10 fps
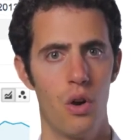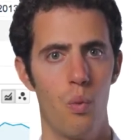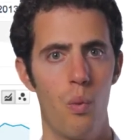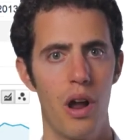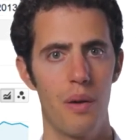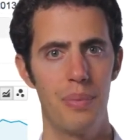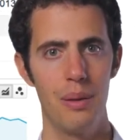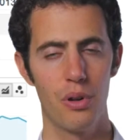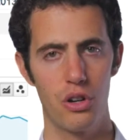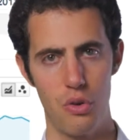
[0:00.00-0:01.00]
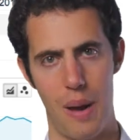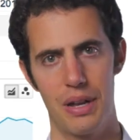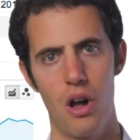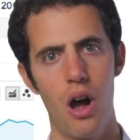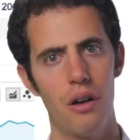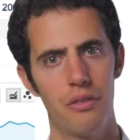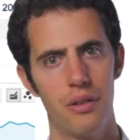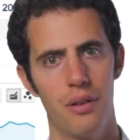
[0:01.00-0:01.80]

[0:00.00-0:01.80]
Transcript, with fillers: where people are dropping off.